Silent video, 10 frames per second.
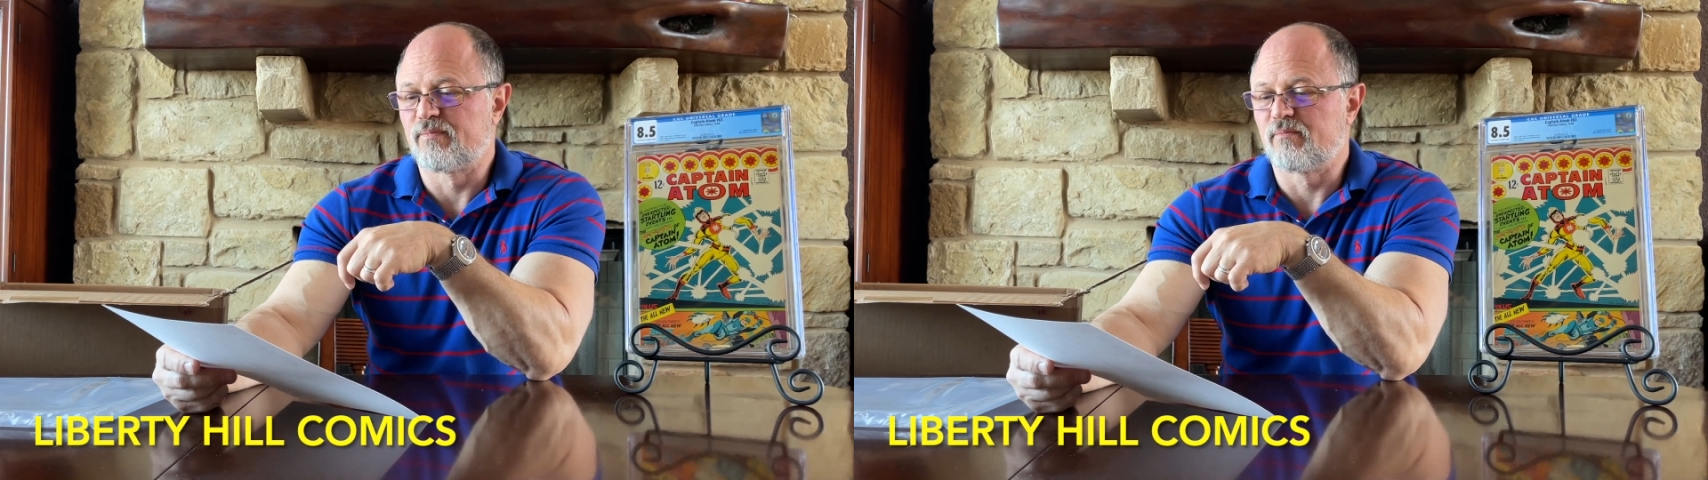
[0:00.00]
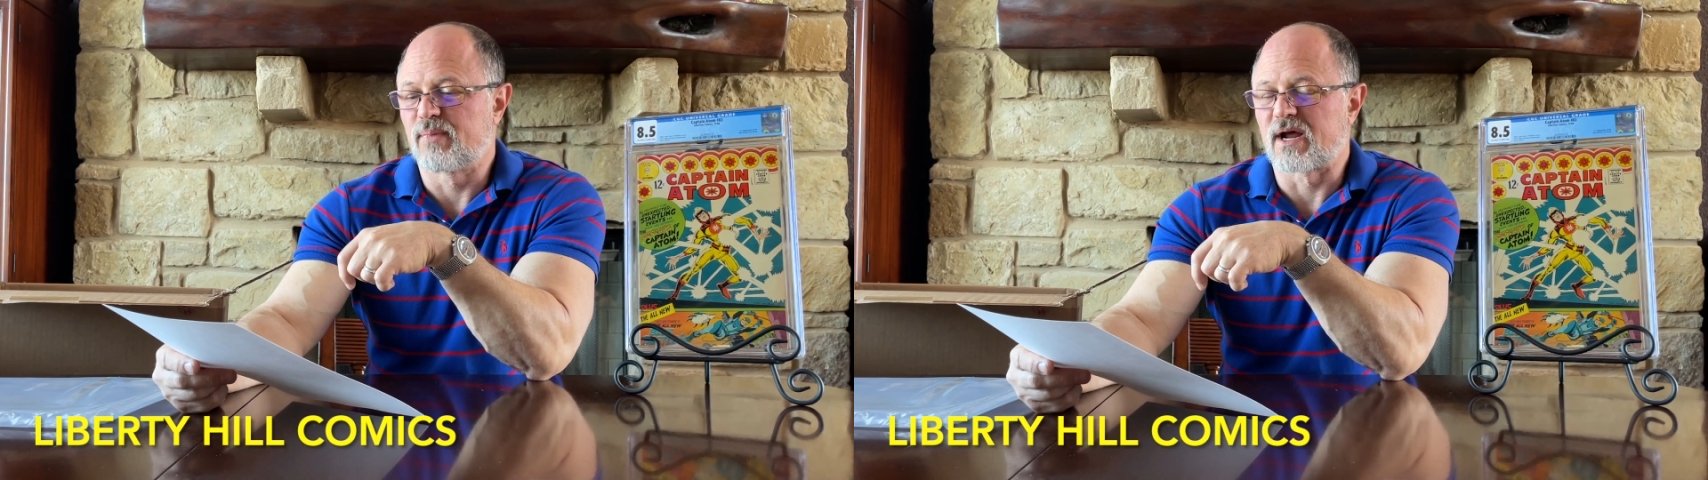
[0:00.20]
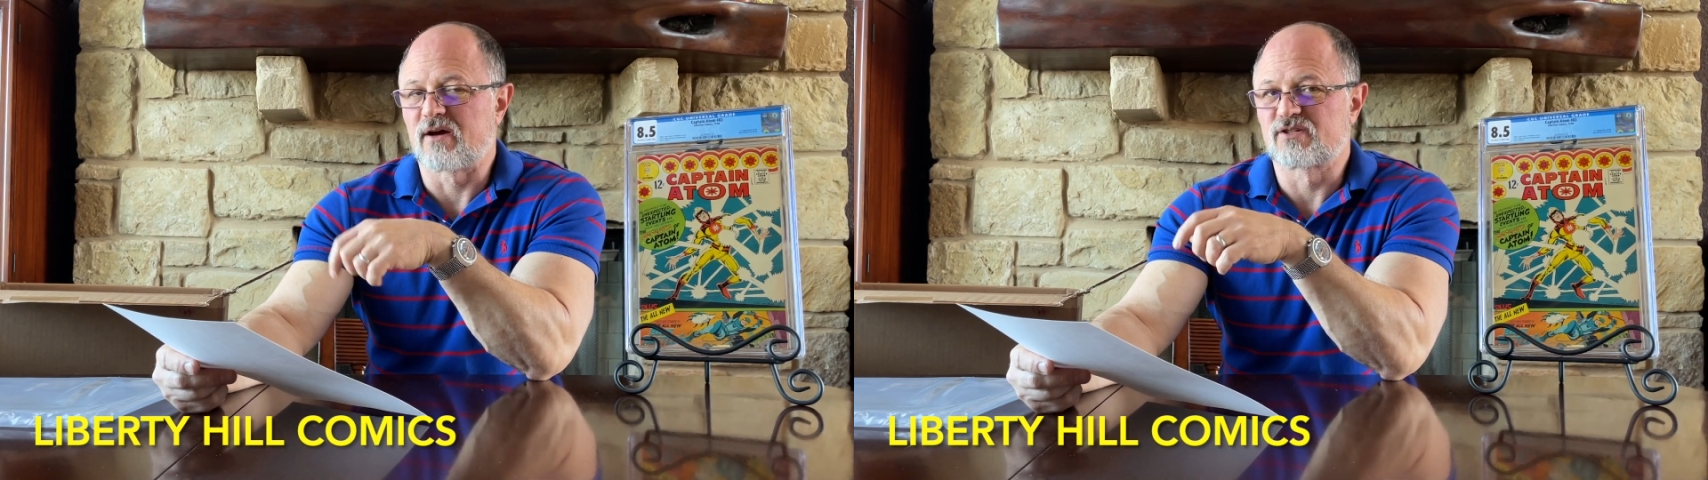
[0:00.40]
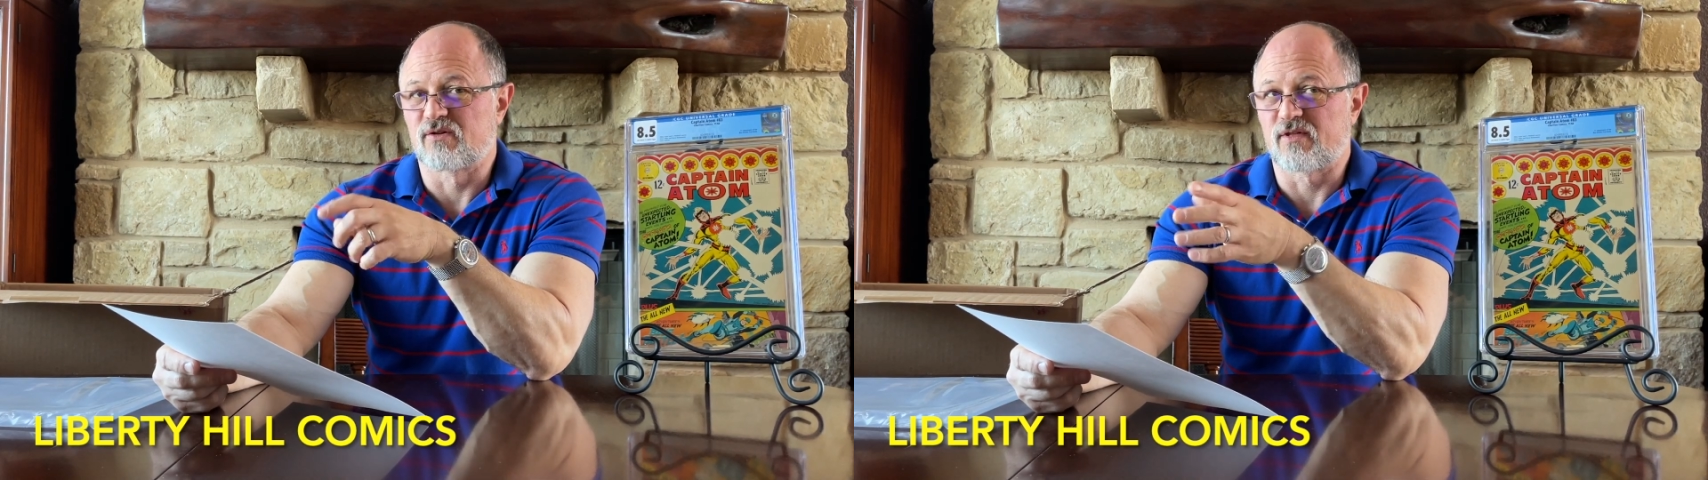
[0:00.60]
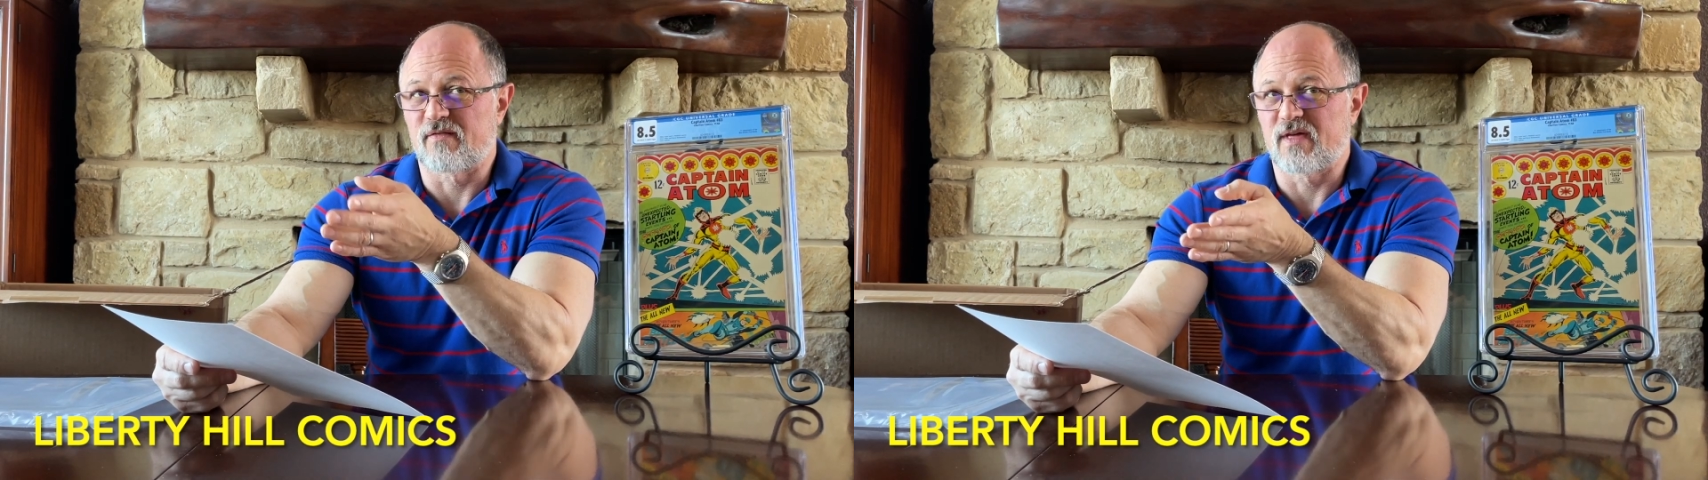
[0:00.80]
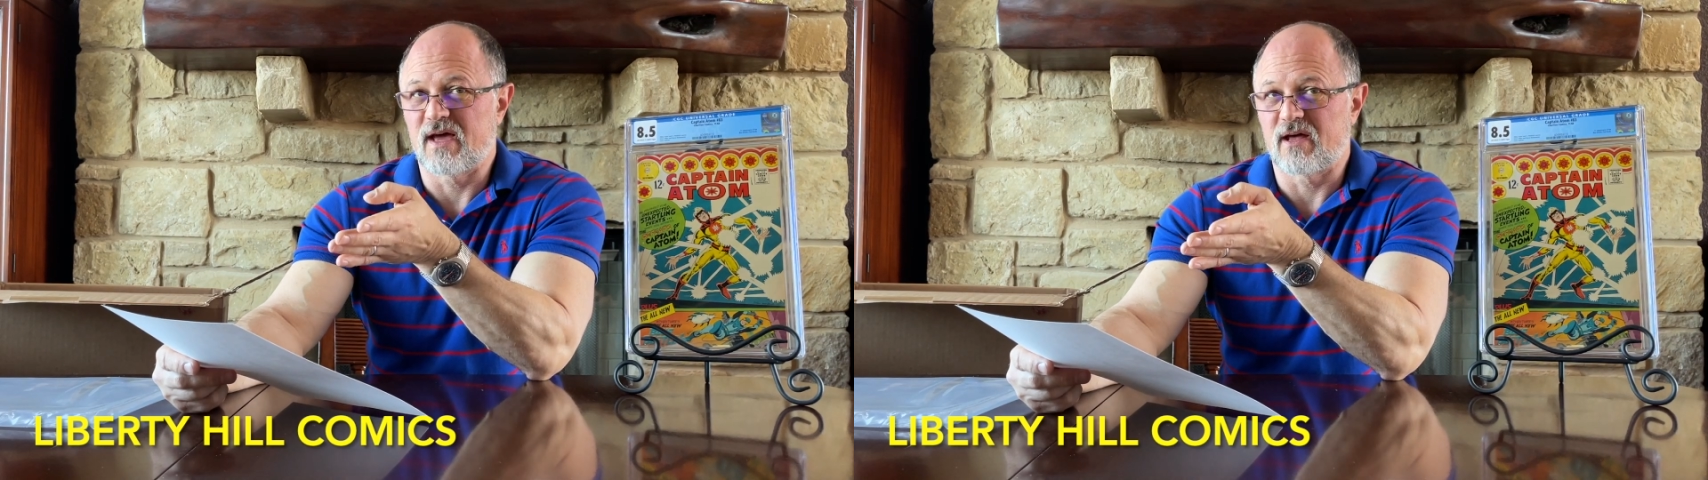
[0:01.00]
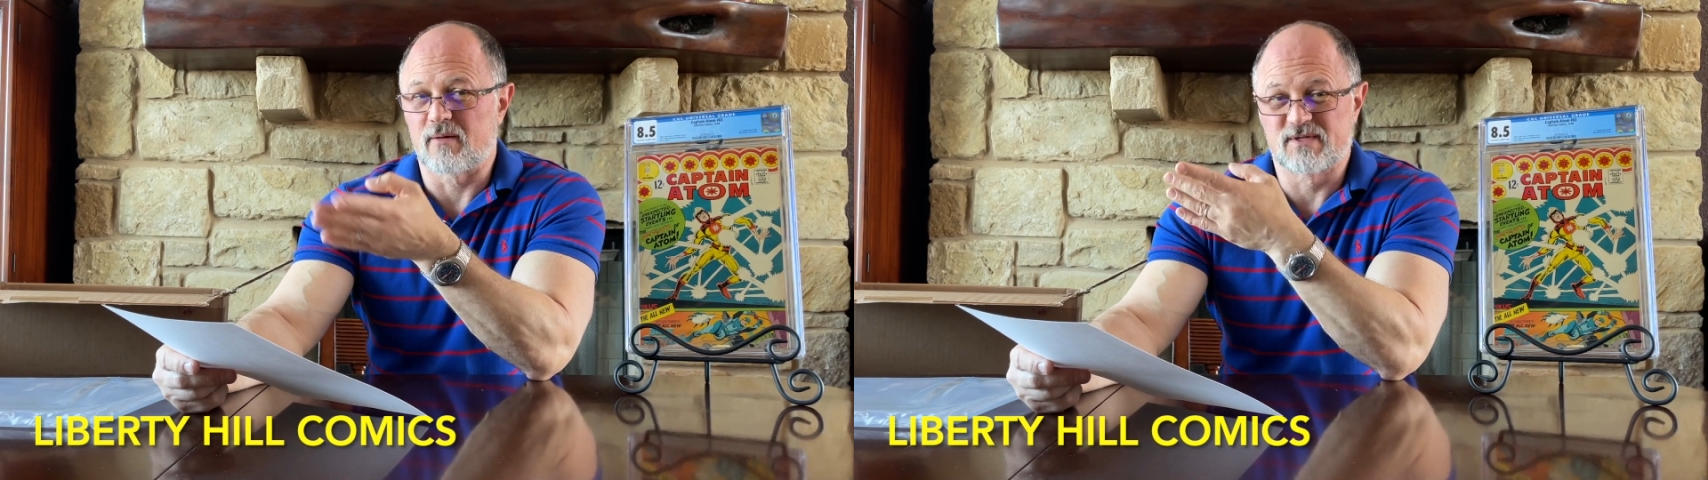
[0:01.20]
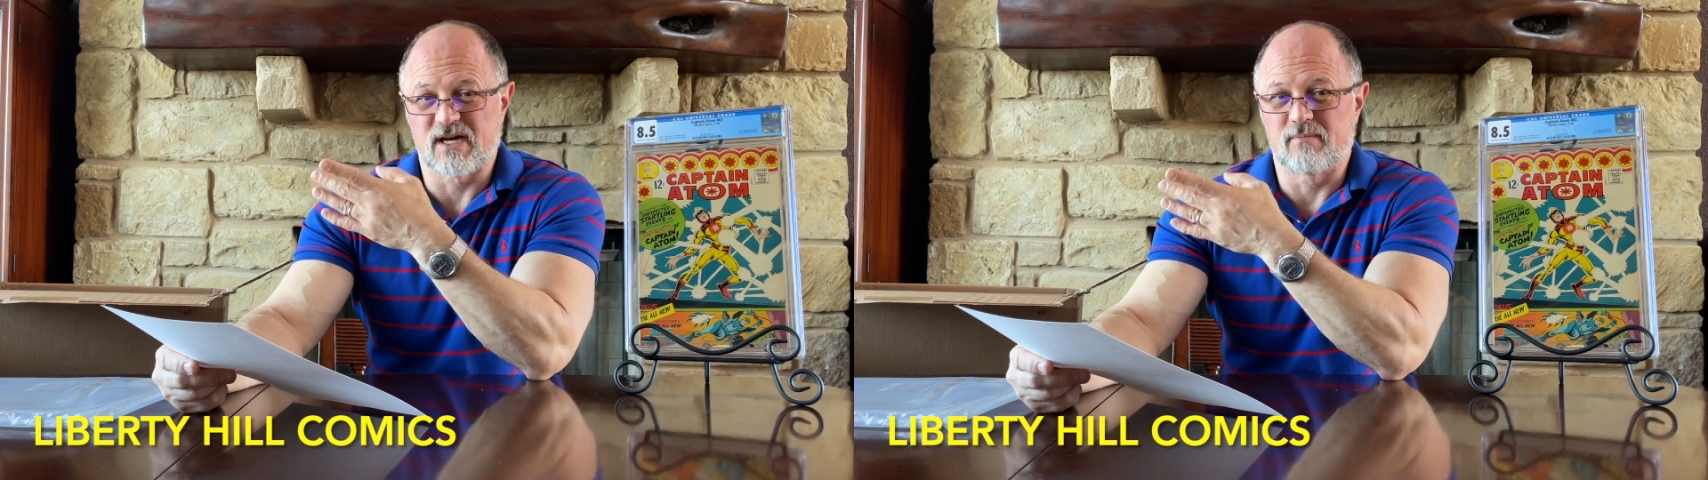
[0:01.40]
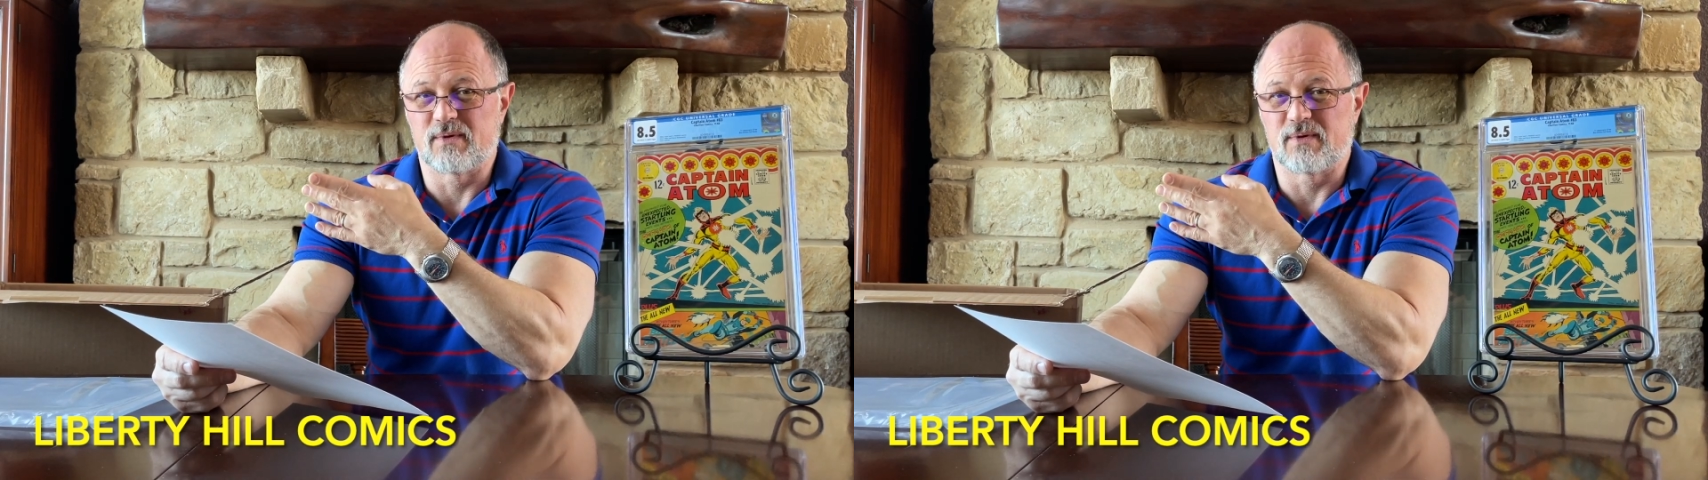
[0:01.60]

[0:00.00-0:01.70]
but I also thought they had upside